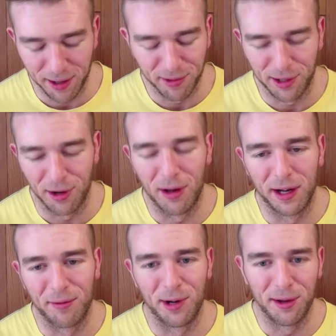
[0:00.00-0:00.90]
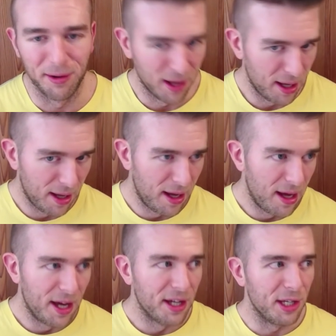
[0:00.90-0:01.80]
you would call it, where you
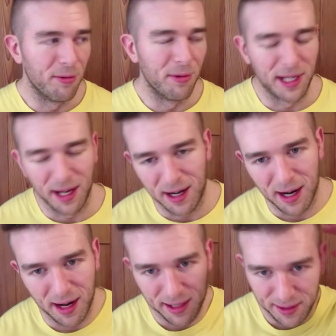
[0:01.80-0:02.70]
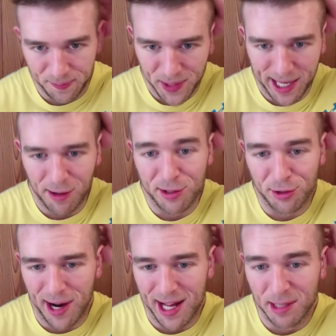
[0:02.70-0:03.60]
you would get uh, hairs
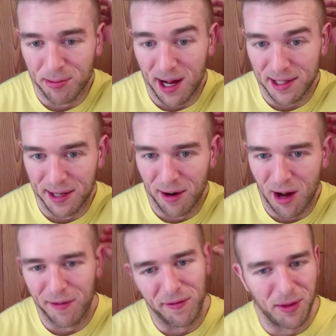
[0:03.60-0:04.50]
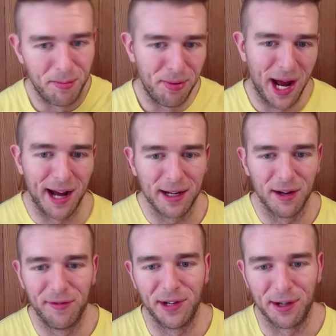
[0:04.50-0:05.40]
transplanted off of the back
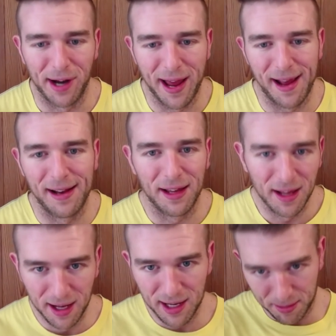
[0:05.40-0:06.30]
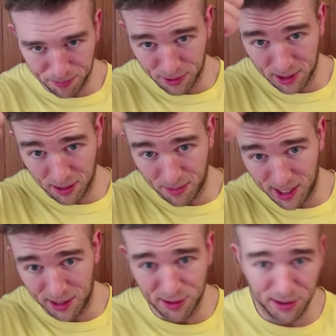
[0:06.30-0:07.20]
of your head and put them
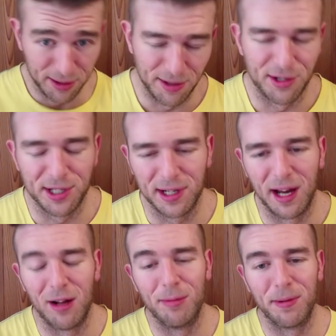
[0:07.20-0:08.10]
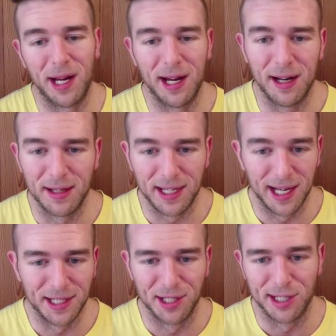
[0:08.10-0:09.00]
into your scalp, and he
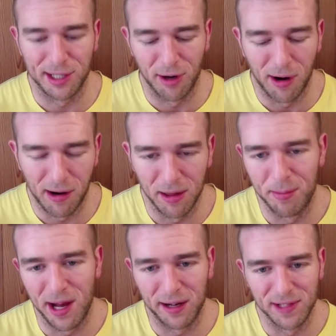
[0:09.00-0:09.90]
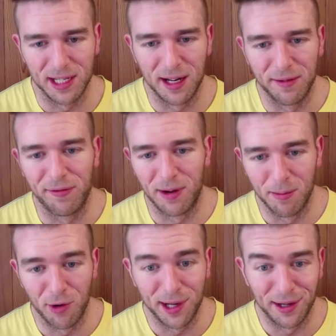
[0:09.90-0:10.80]
has the scar on the back of his head
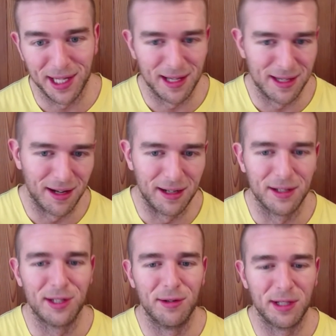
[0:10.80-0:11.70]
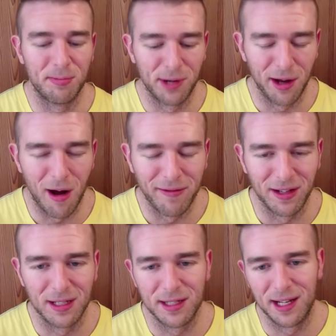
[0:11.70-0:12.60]
from when he got that done, so it's pretty
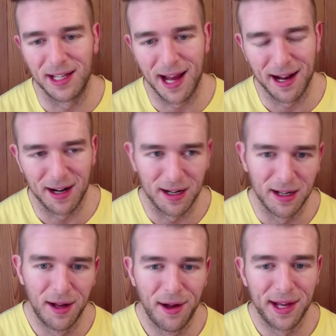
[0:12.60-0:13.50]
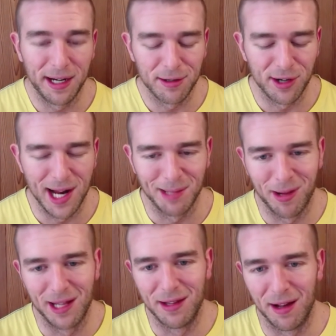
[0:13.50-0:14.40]
obvious that he had a hair
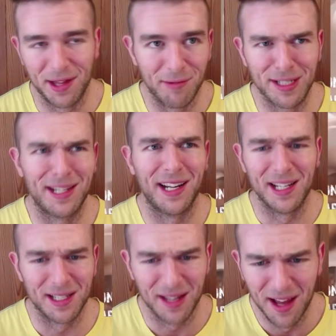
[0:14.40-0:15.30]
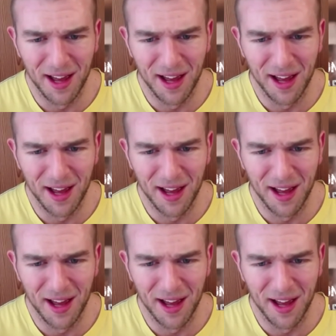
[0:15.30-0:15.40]
transplant done. That was like in his